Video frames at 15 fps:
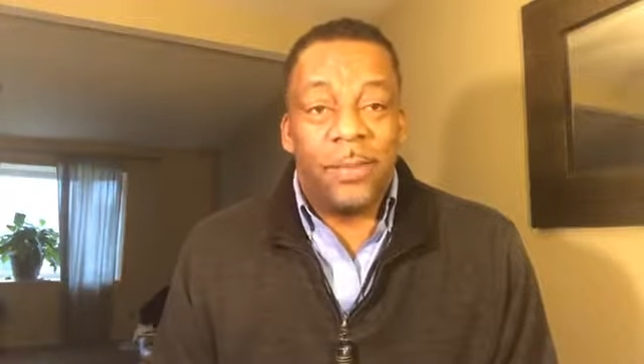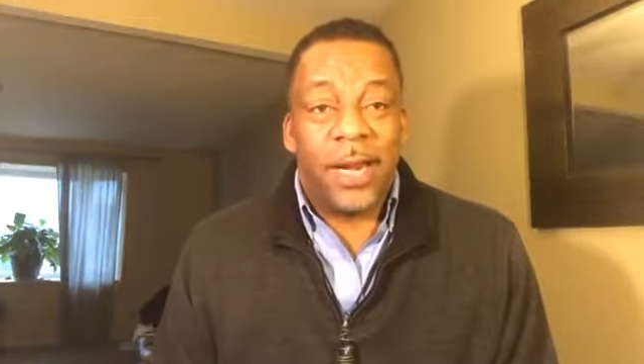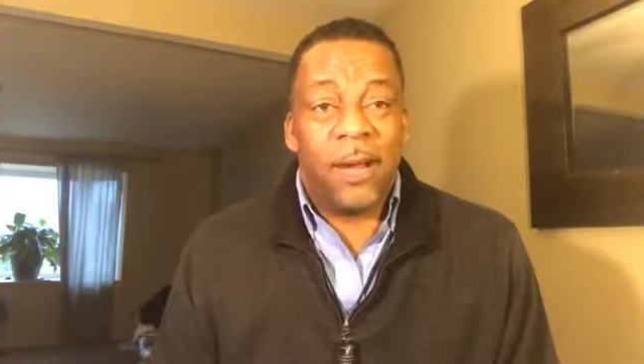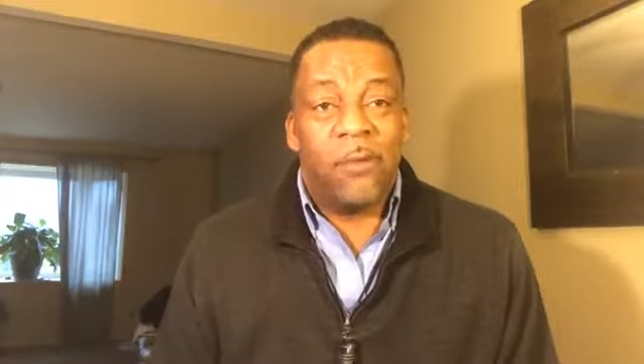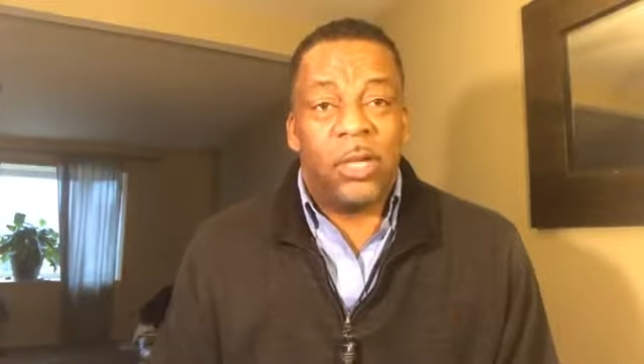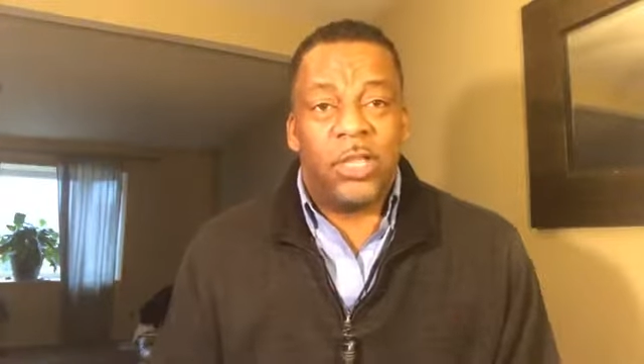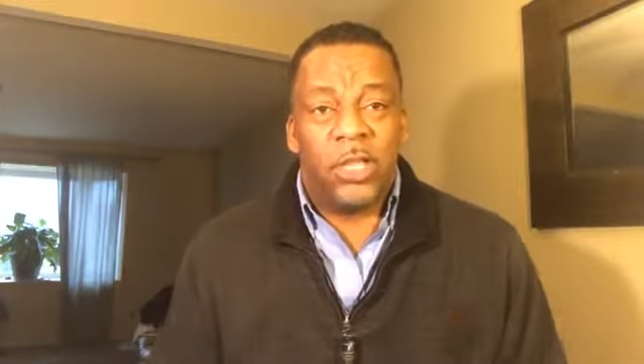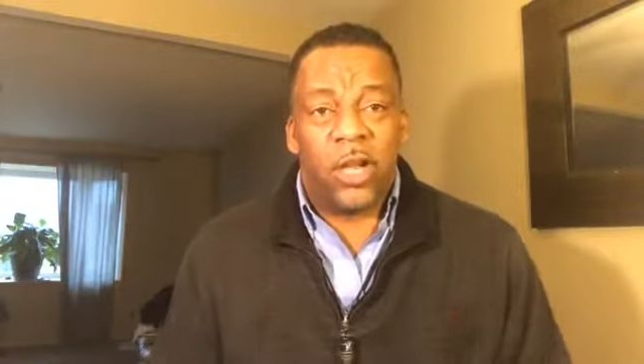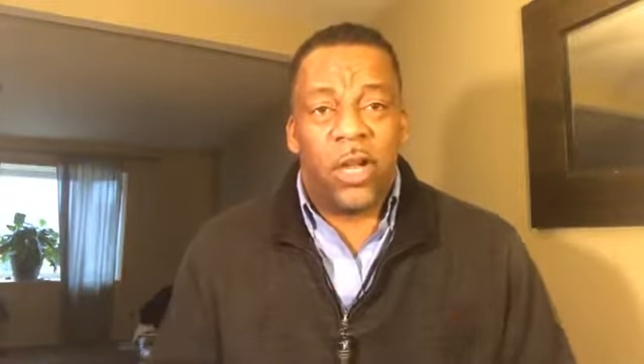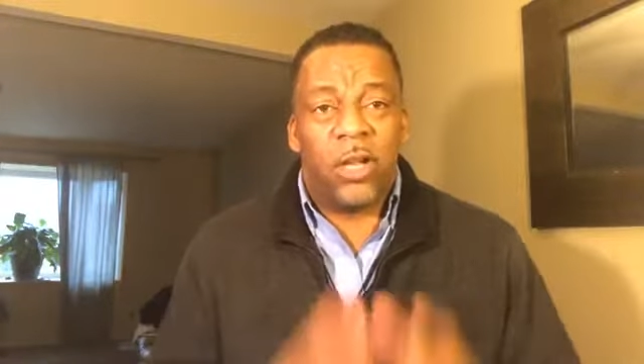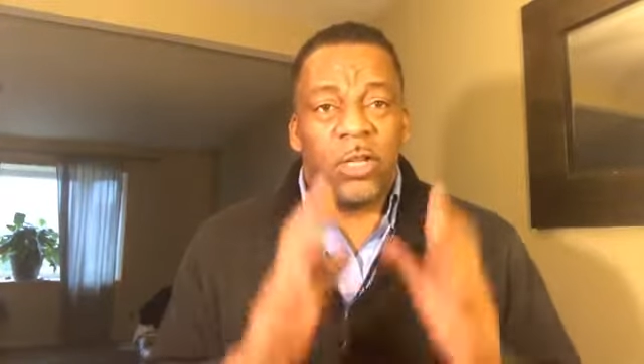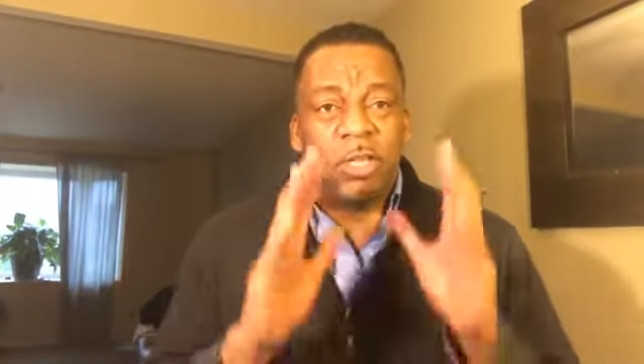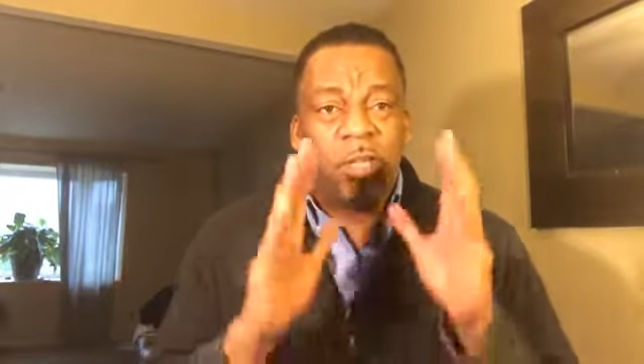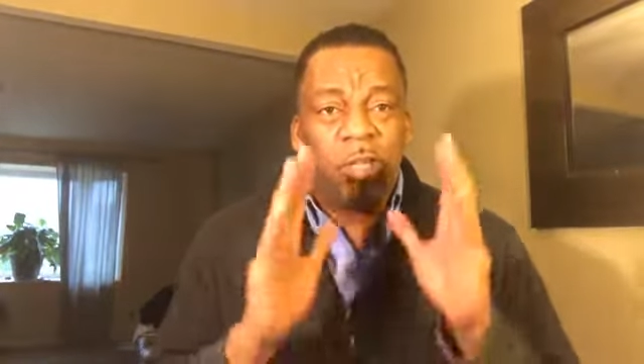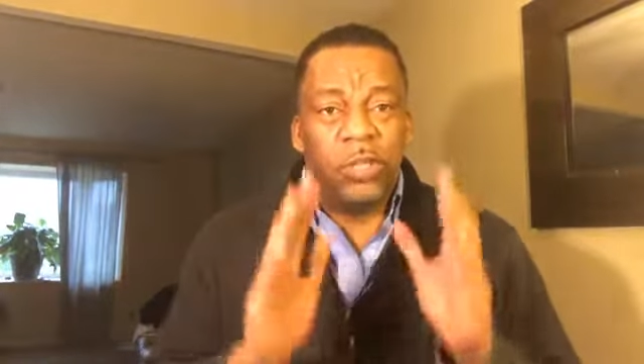But I want
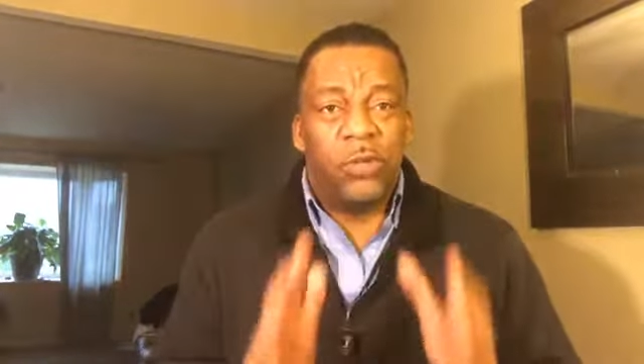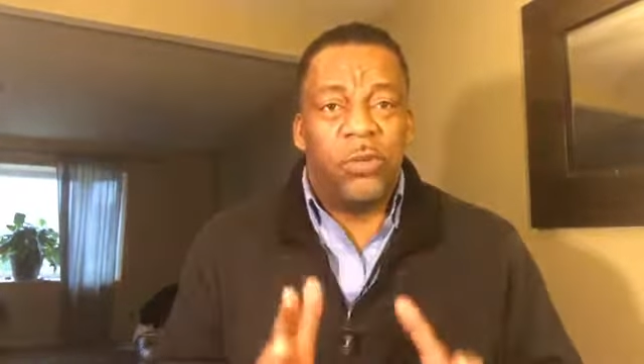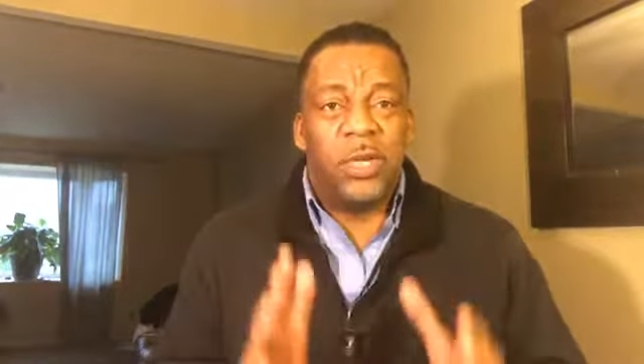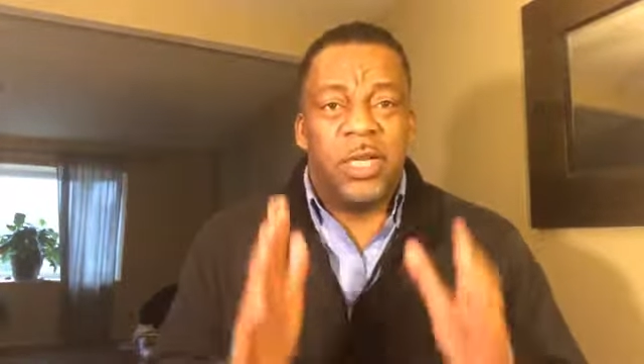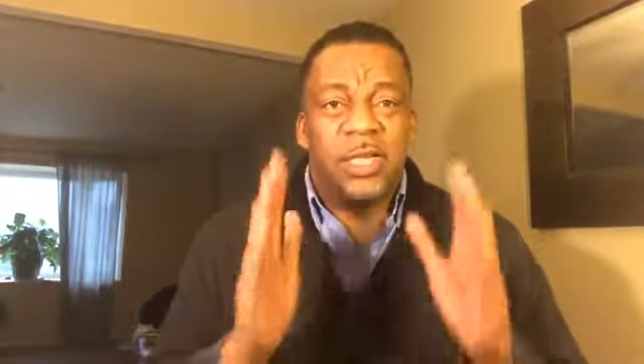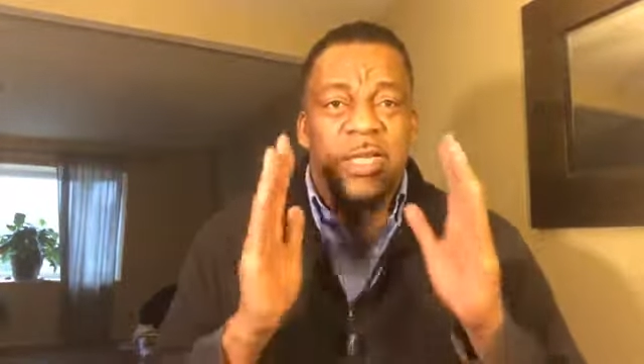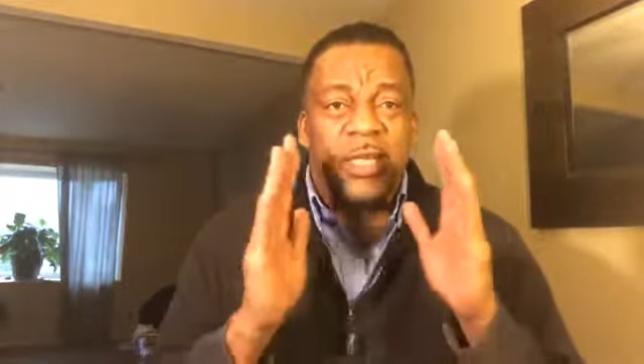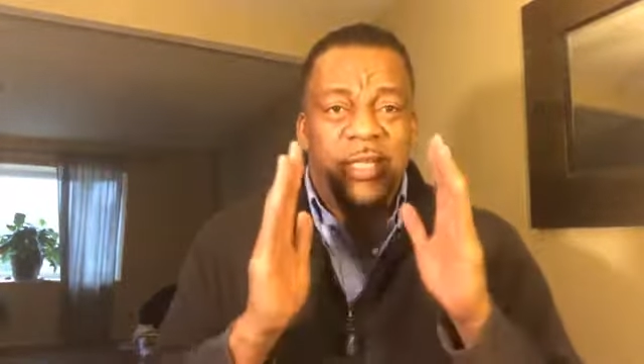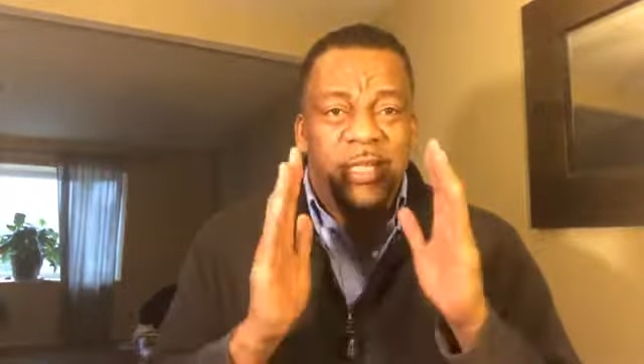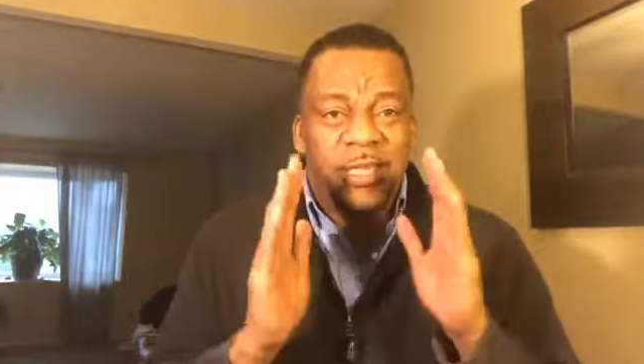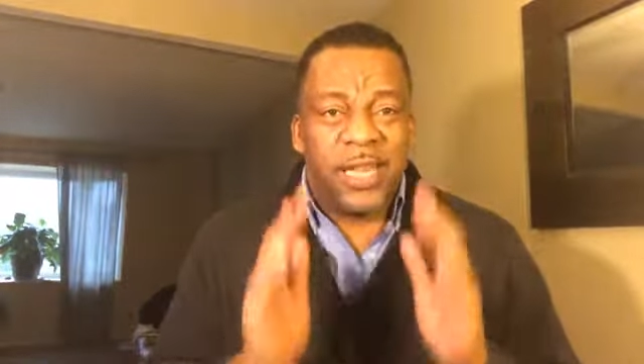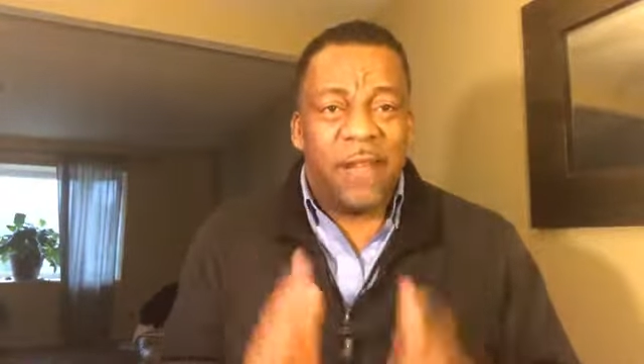y'all to tune in